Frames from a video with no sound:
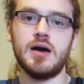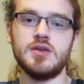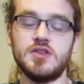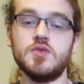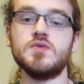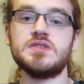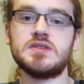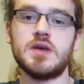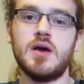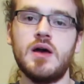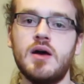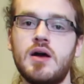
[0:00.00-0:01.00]
use.
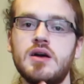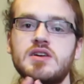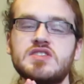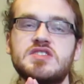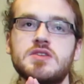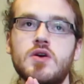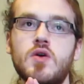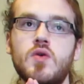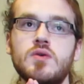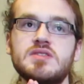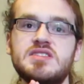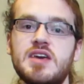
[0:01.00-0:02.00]

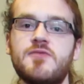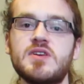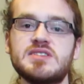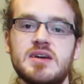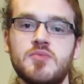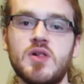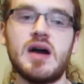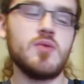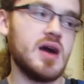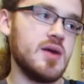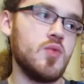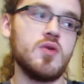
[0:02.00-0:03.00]
So, say for example,
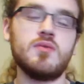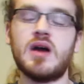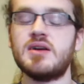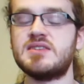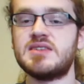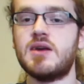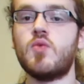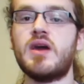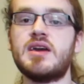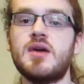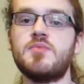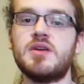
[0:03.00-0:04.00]
I
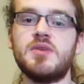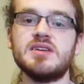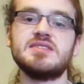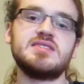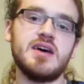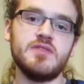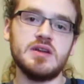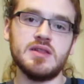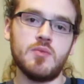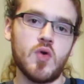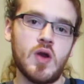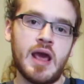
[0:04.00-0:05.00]
wake up at about 7 in
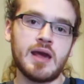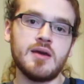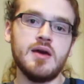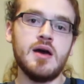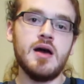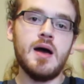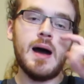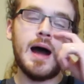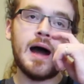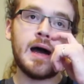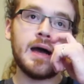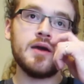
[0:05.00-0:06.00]
the morning.
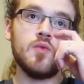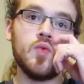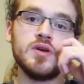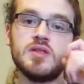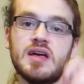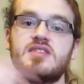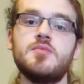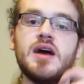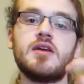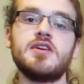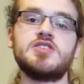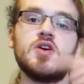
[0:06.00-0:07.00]
I would let the
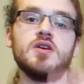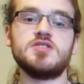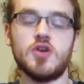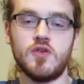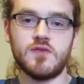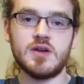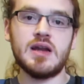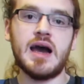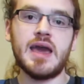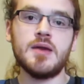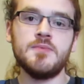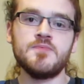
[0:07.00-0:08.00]
battery charge
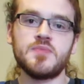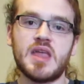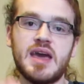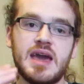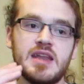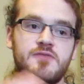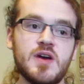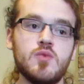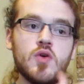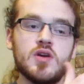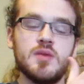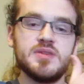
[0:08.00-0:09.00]
overnight, and if I
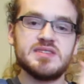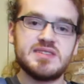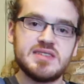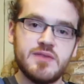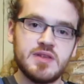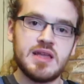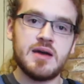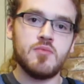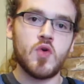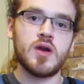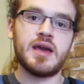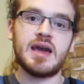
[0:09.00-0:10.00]
woke up at 7 that
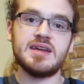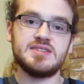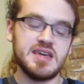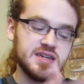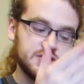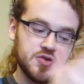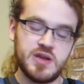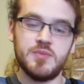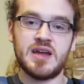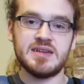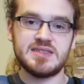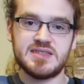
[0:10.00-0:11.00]
morning, I'd take a
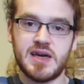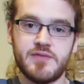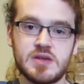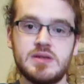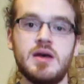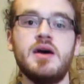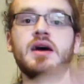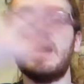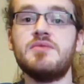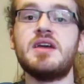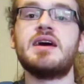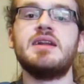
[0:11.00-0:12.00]
treatment at 7,
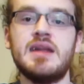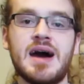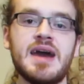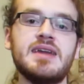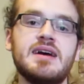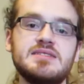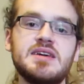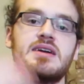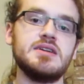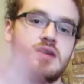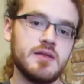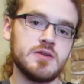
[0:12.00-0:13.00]
and then at night, I'd
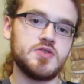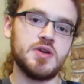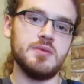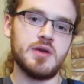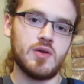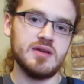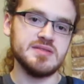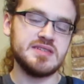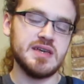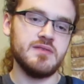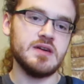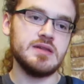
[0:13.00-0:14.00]
take another treatment around
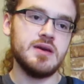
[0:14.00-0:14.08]
7.